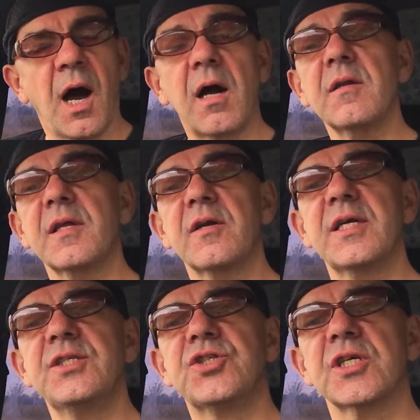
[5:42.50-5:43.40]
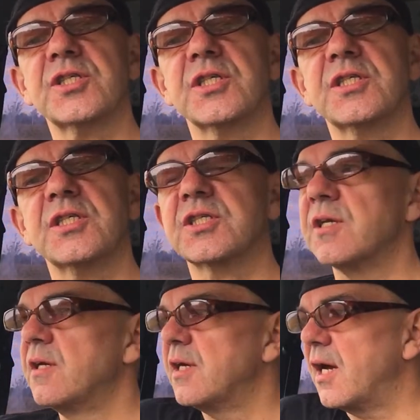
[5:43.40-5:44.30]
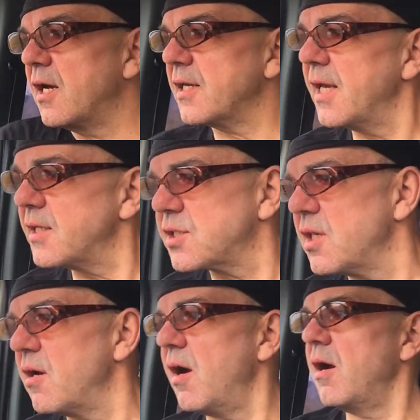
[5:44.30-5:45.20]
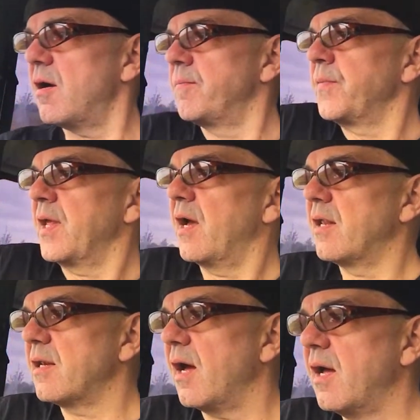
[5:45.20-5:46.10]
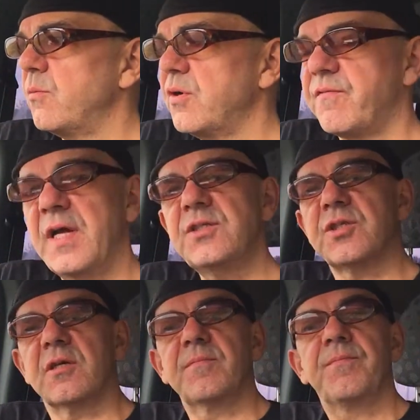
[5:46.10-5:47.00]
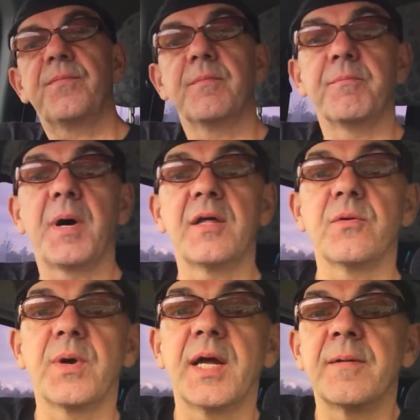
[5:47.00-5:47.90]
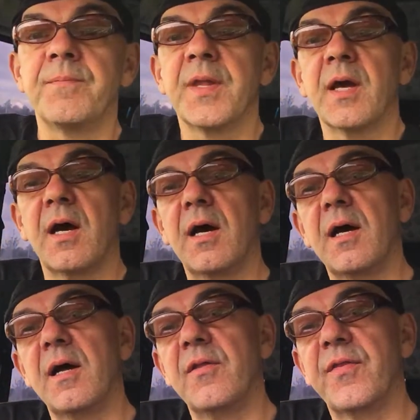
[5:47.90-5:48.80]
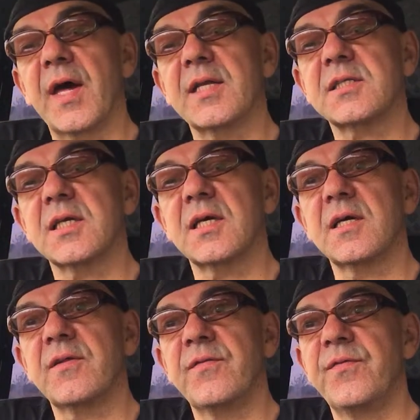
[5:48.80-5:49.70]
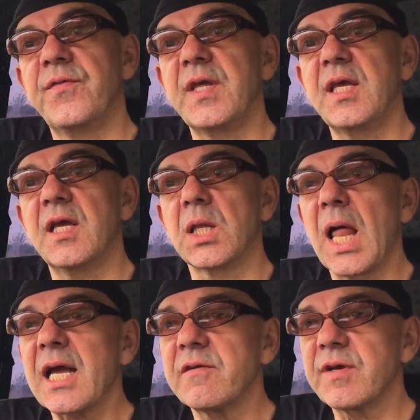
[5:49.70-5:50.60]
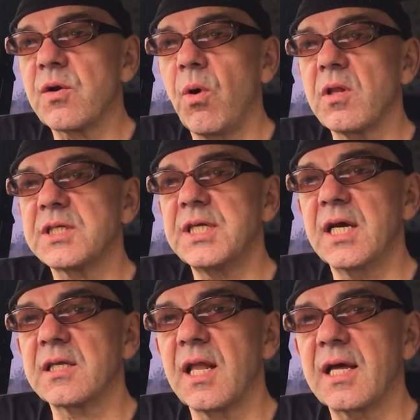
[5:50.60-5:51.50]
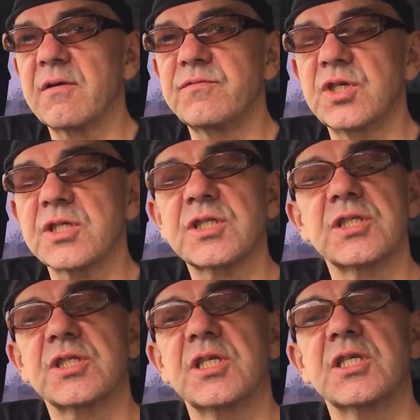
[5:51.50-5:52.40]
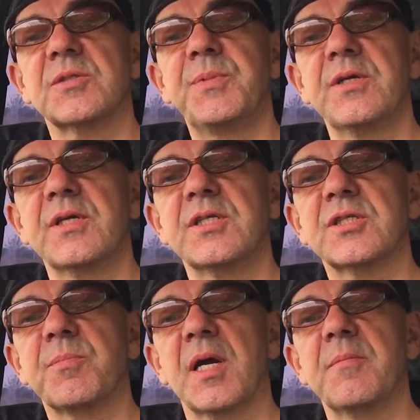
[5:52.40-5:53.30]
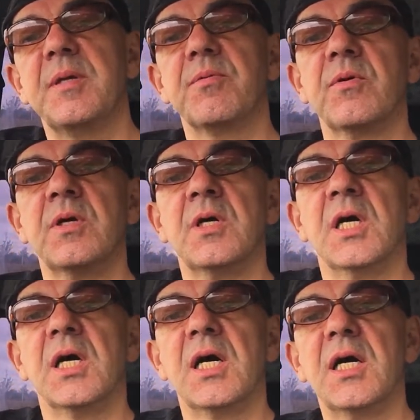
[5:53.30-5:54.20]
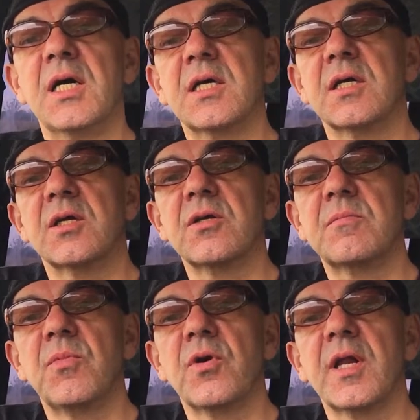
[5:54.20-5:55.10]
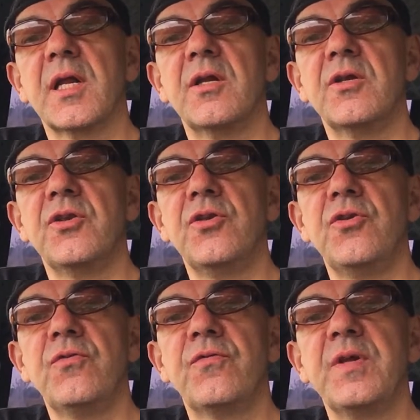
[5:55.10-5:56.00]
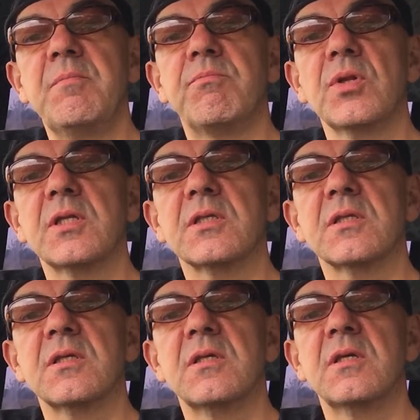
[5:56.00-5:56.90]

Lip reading: Are there injustices? Yes, there are. And I would venture, by the way, that the lack of equality and lack of justice experienced by people, good morning, Newfie Bullet,